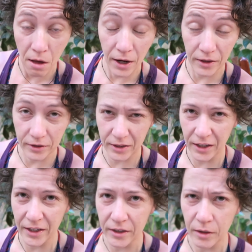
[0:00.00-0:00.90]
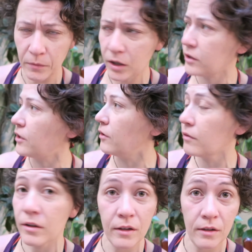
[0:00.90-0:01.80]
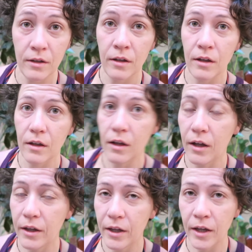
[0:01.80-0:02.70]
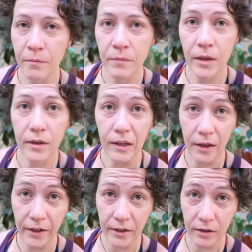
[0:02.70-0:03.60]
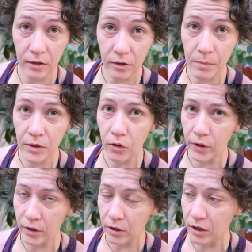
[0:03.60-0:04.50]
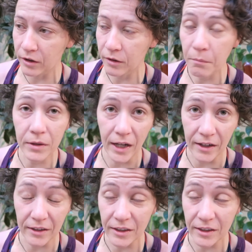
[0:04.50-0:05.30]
I look tired. I'm not though. I am delighted to be going on Botanical